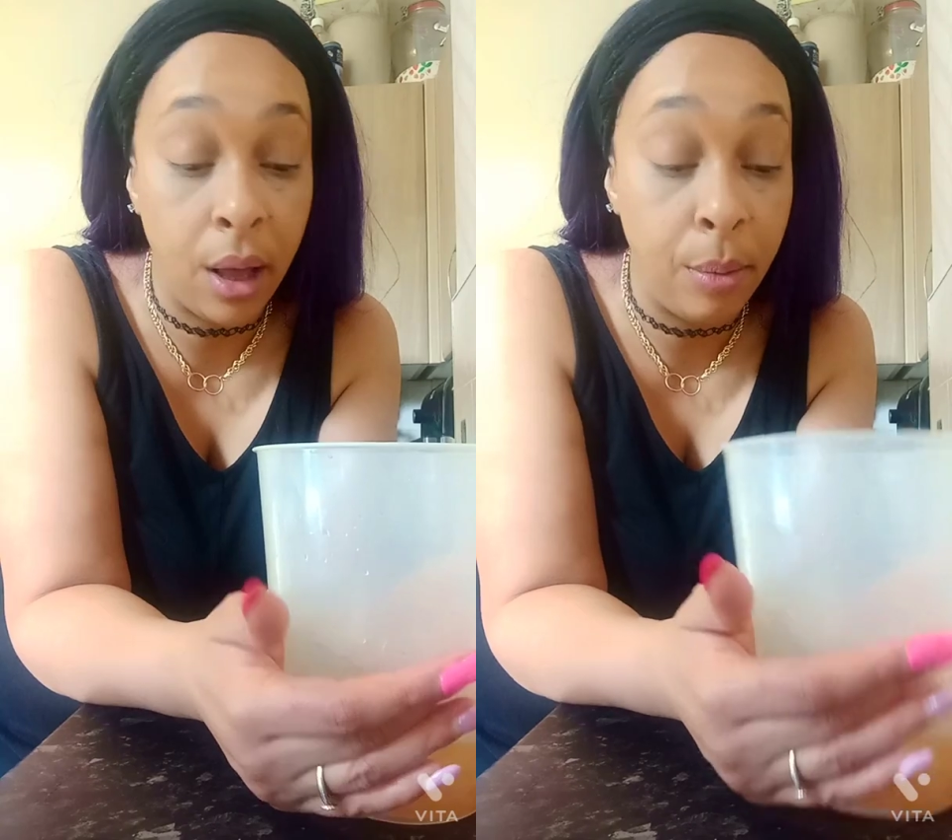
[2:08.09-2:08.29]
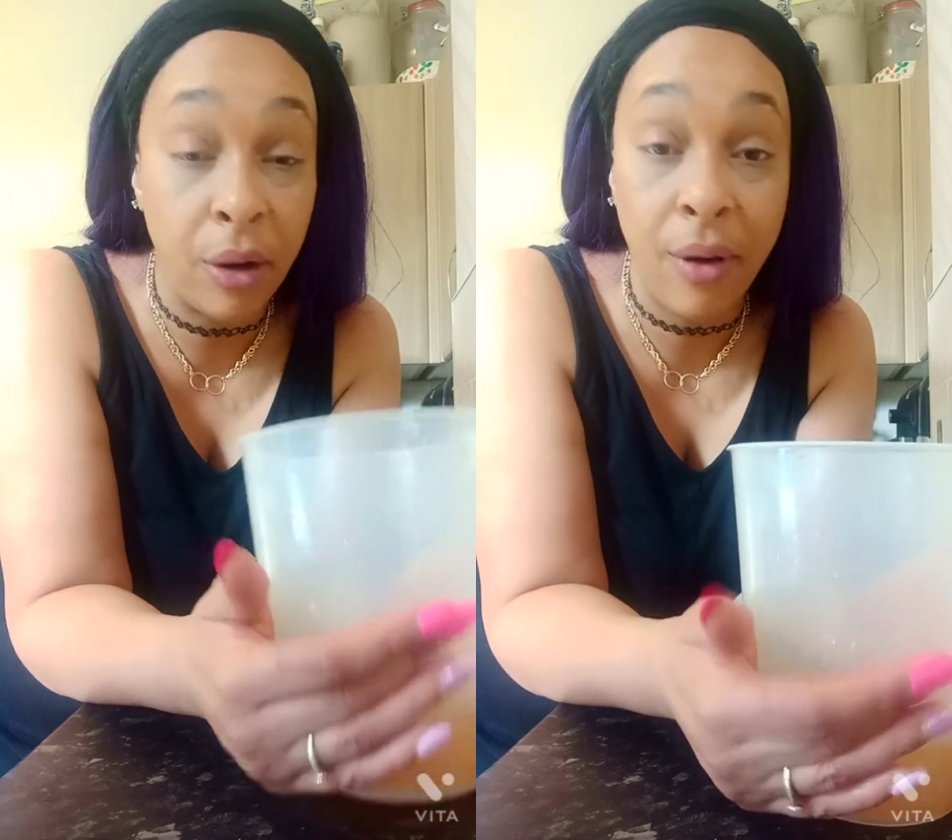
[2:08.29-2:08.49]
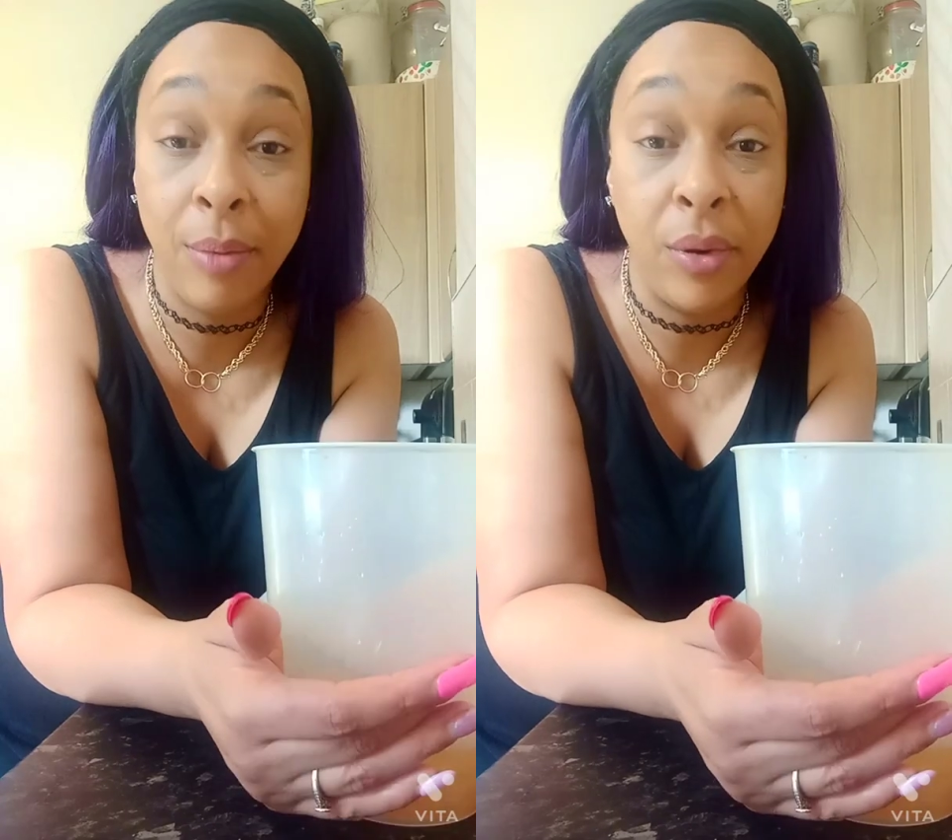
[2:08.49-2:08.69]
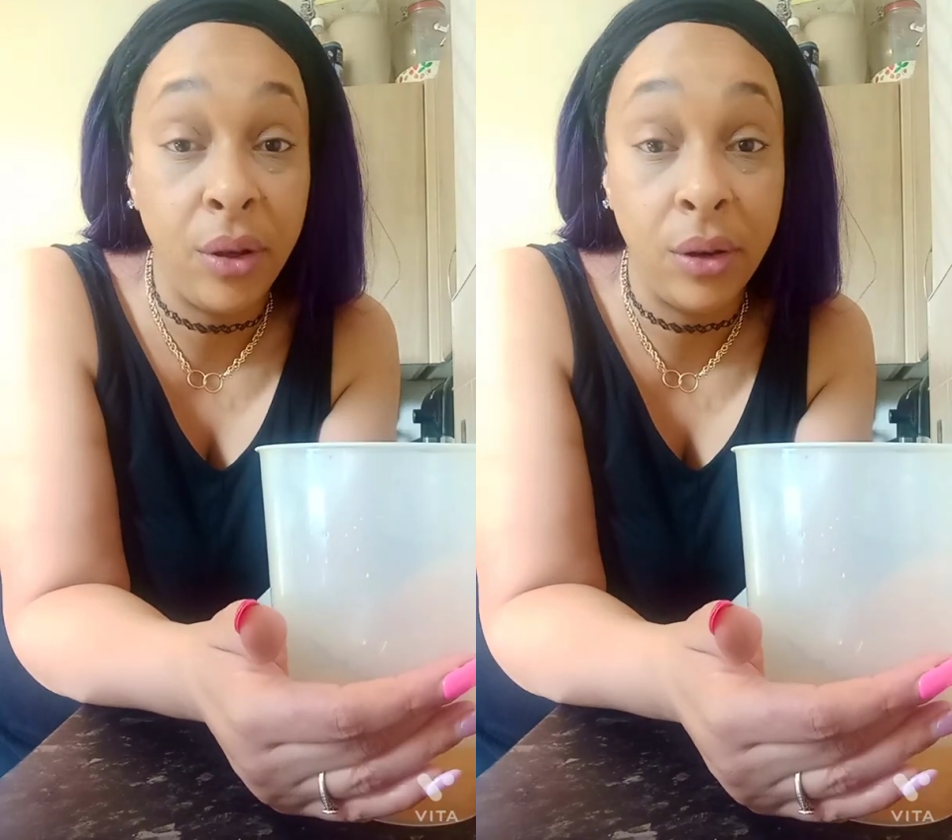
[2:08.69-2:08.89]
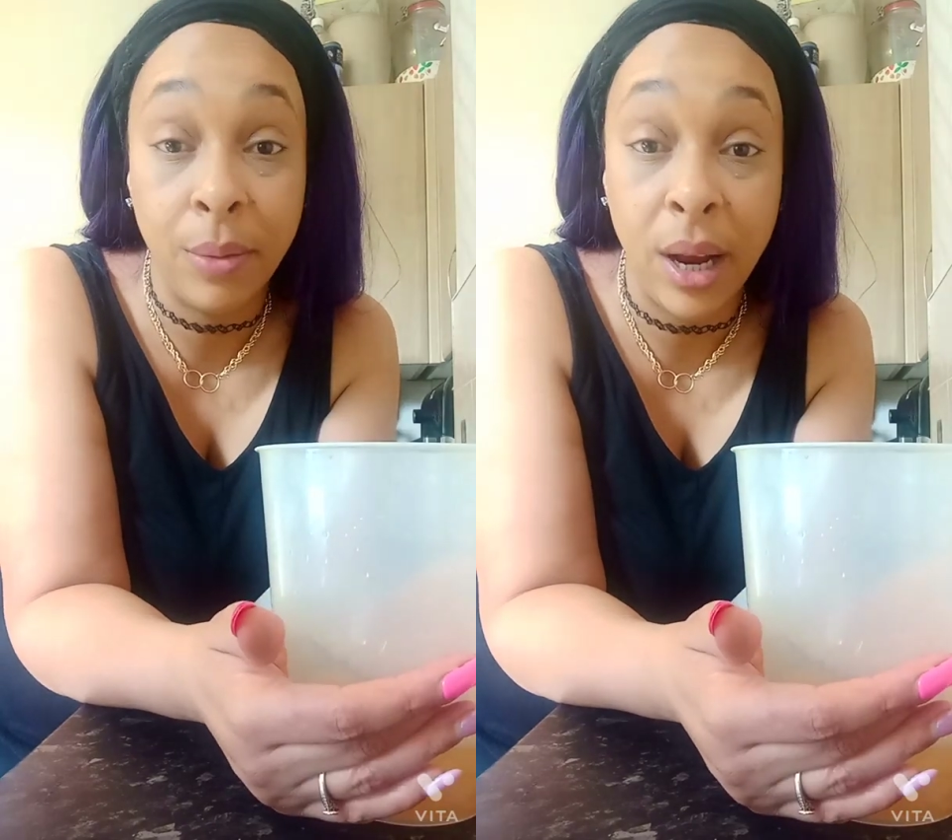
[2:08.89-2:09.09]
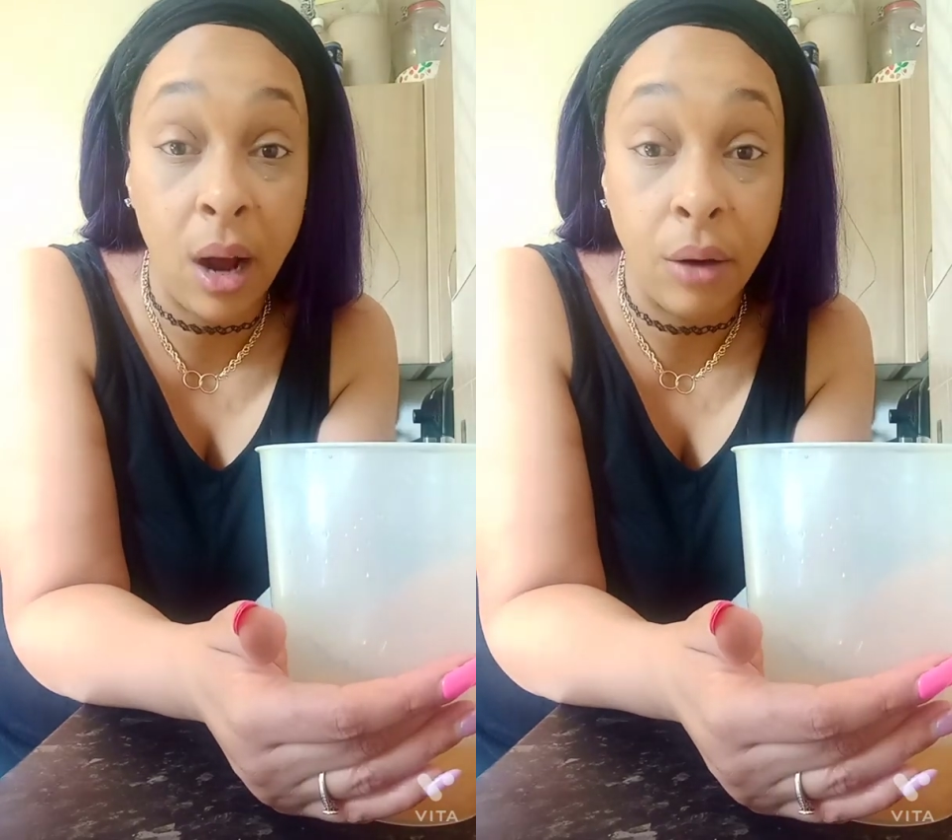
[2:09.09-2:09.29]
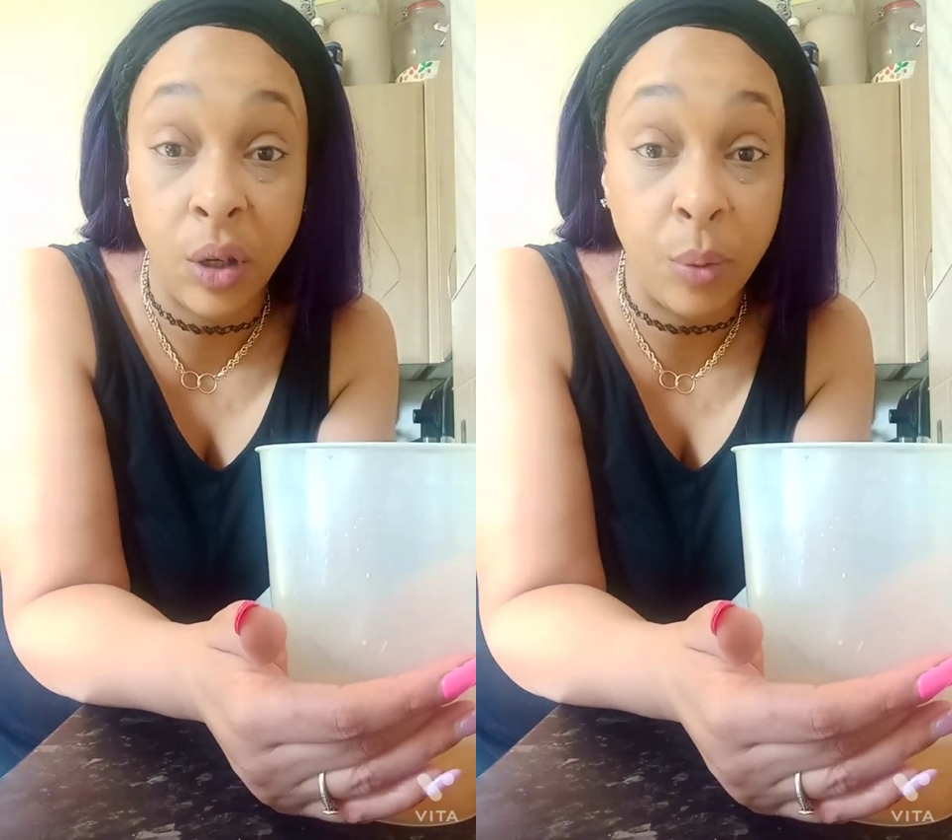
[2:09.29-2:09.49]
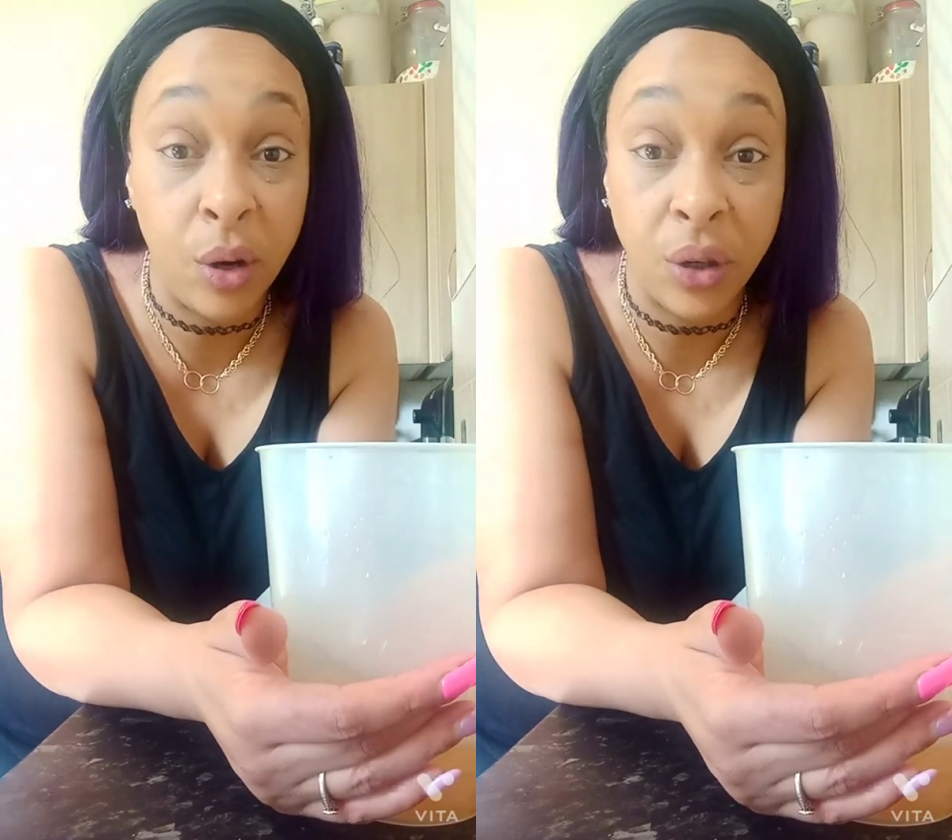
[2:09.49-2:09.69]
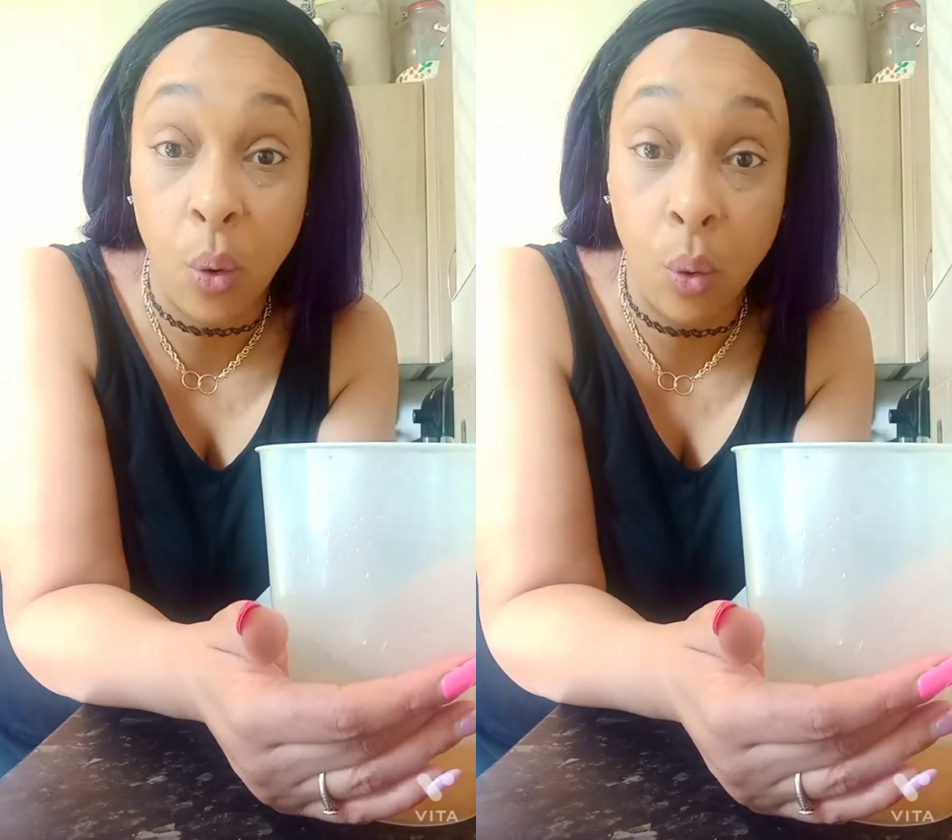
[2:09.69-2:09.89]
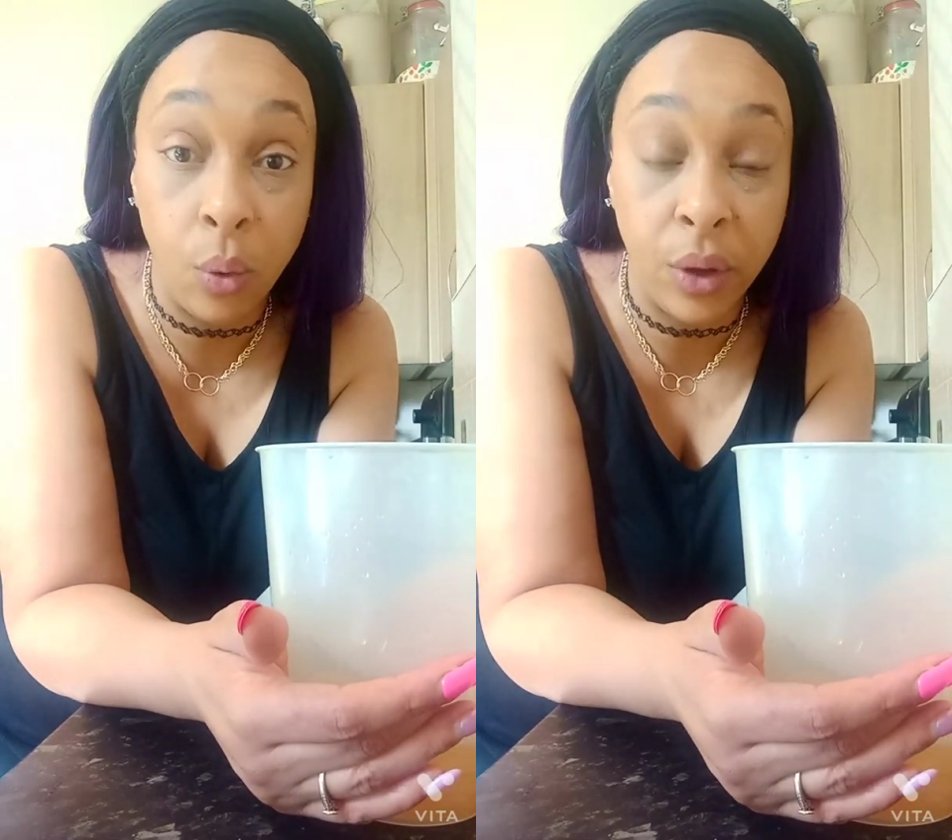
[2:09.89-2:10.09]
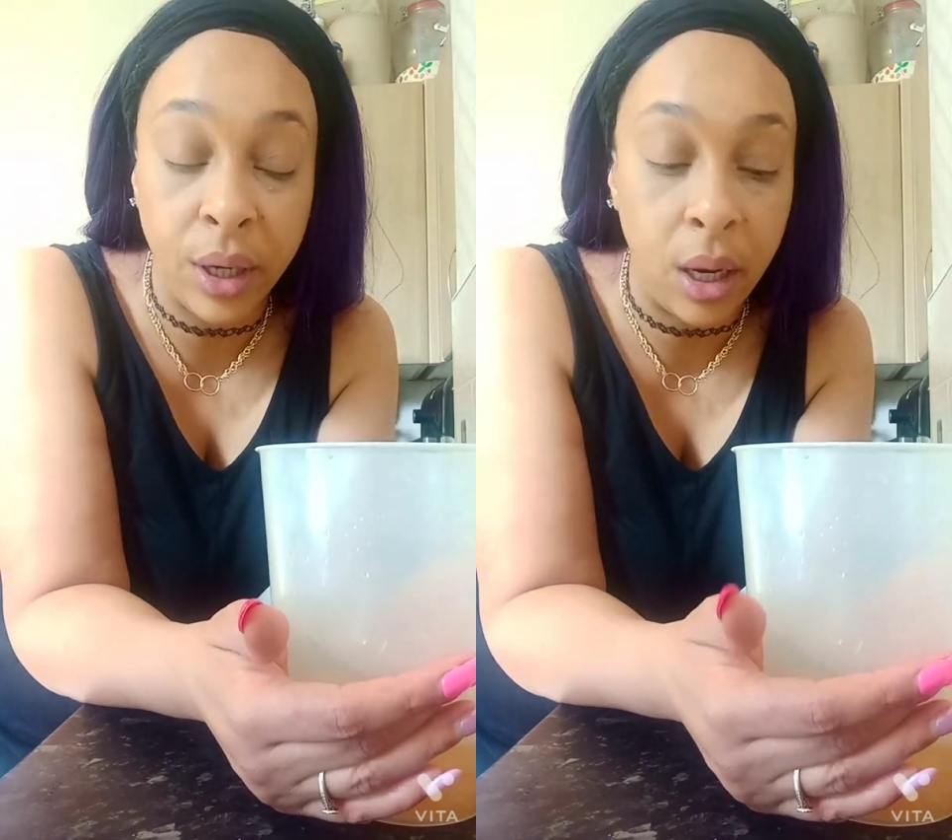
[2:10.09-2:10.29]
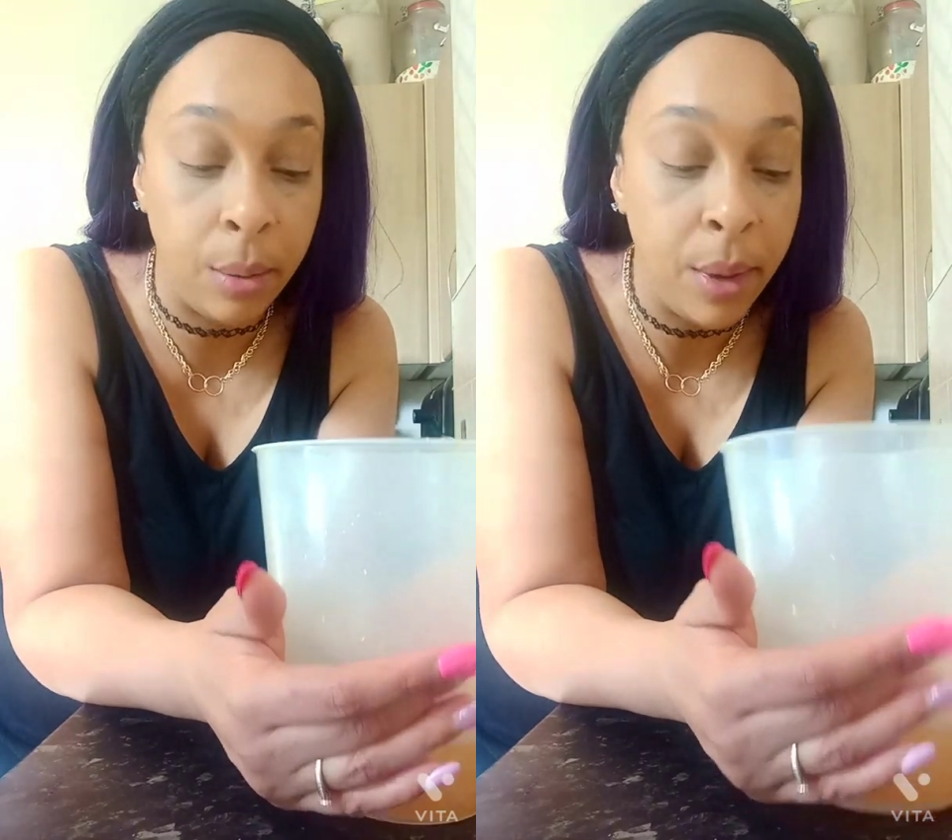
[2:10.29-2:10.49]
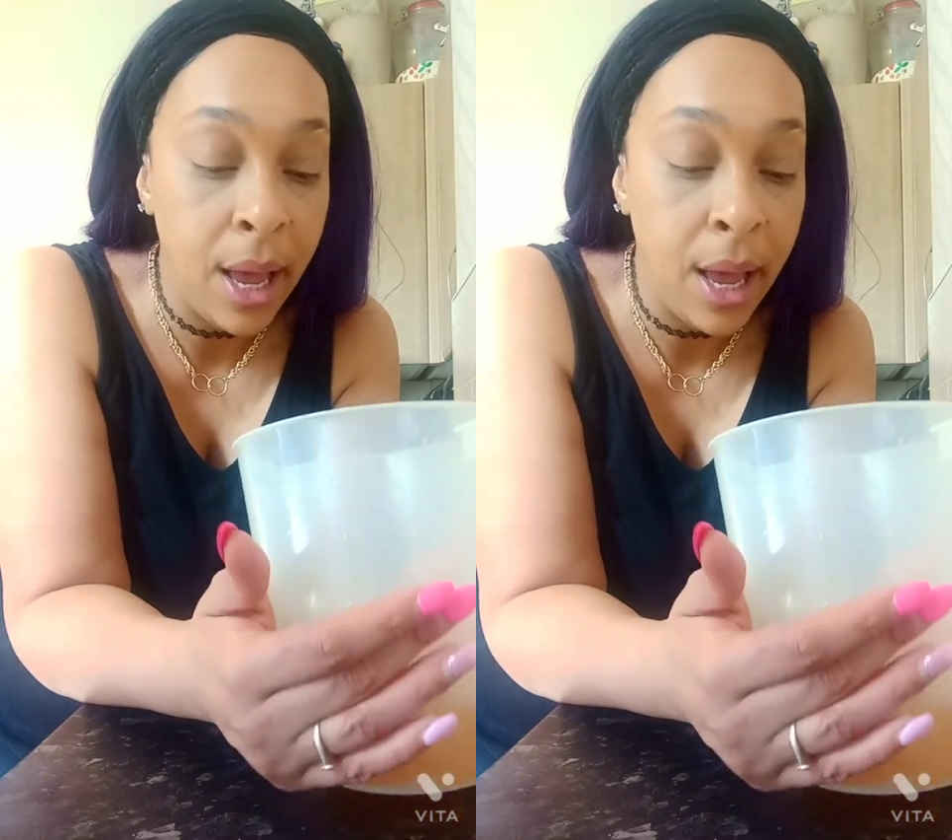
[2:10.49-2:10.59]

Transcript: My grandmother used to make Irish mash all the time.